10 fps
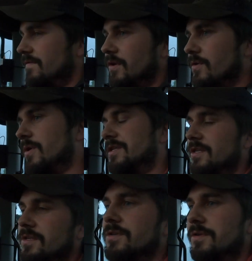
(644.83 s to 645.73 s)
a few
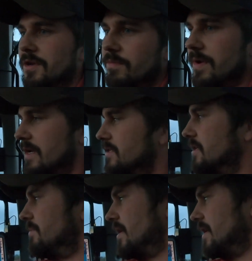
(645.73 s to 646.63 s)
questions on OpenAg
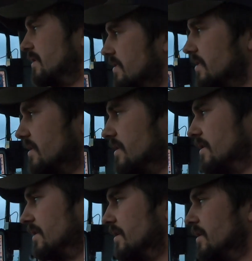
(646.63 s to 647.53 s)
GPS.
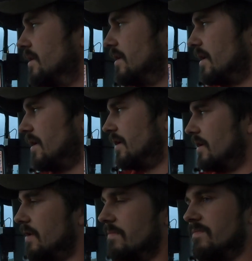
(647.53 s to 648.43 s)

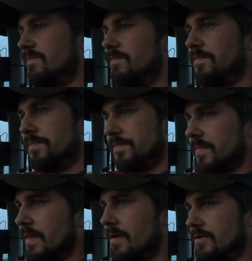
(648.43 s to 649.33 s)

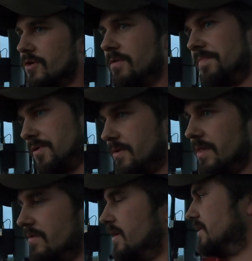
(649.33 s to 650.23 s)
I'll try and point you
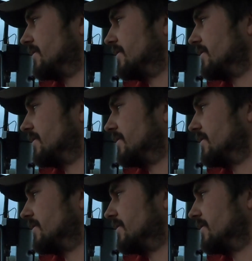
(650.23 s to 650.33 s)
in the right